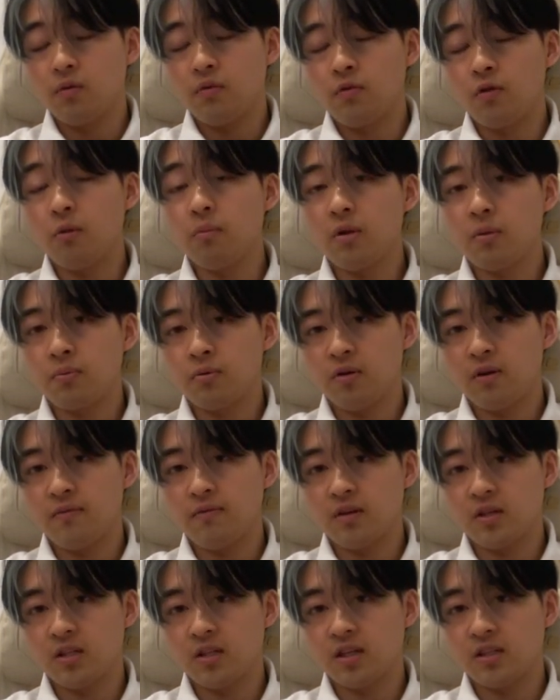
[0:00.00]
from the
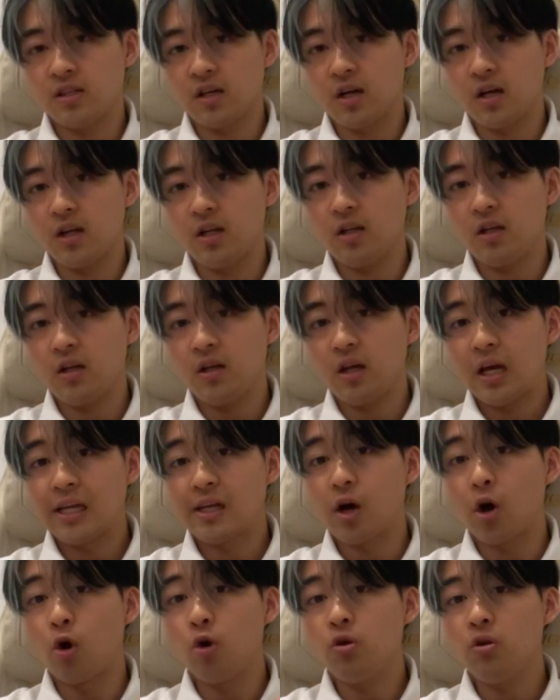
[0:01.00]
previous design,
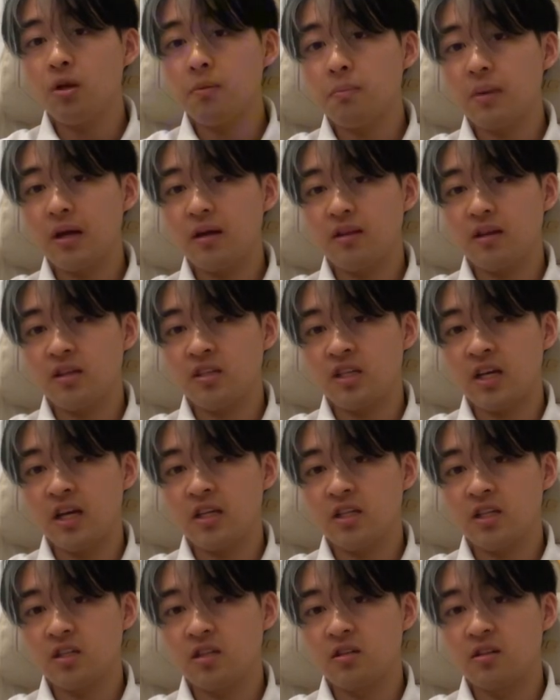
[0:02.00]
and only make the
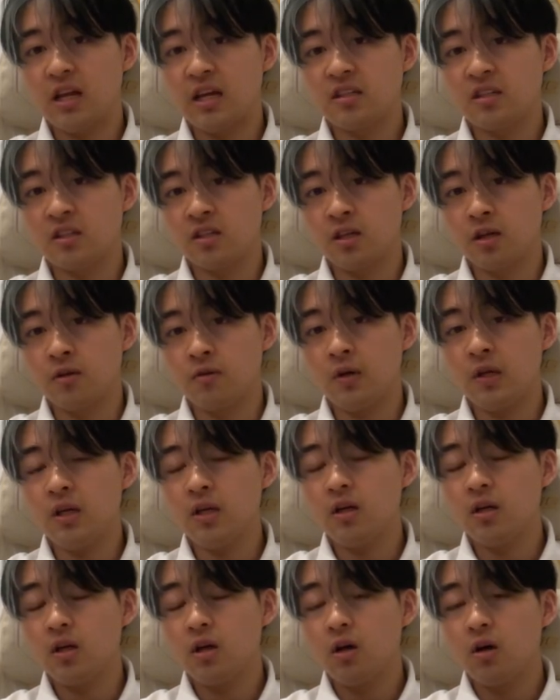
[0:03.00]
changes necessary
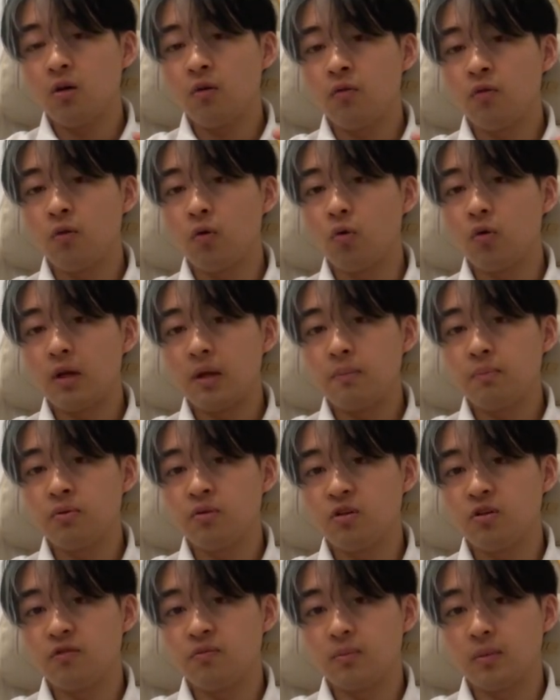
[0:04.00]
for
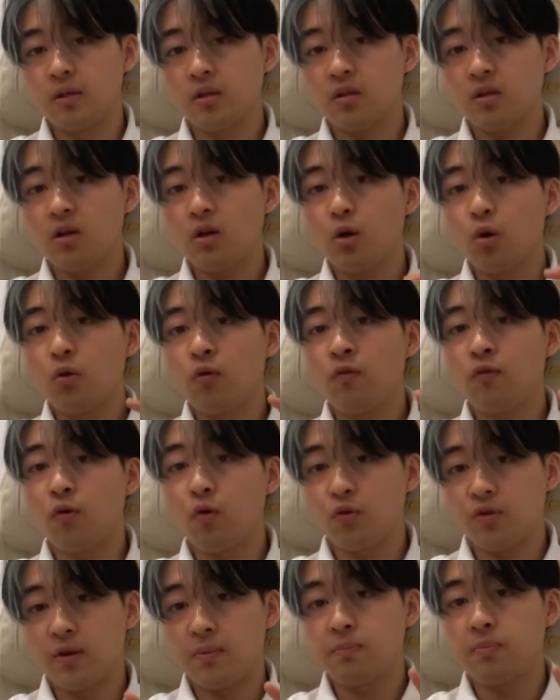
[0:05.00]
improvement
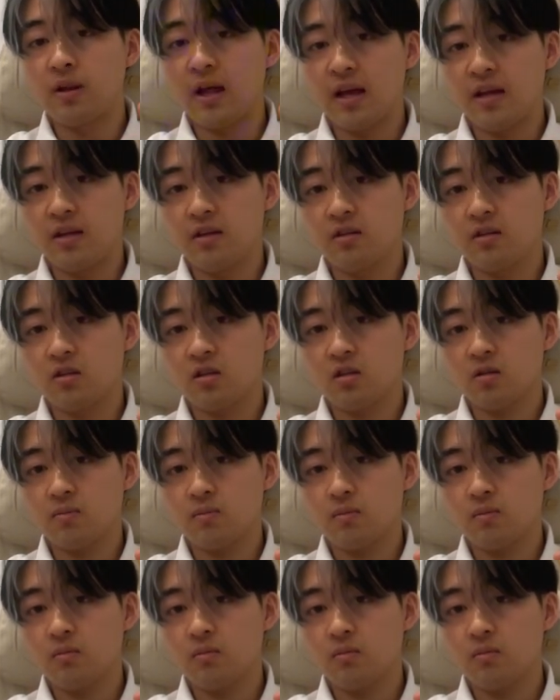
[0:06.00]
for the players.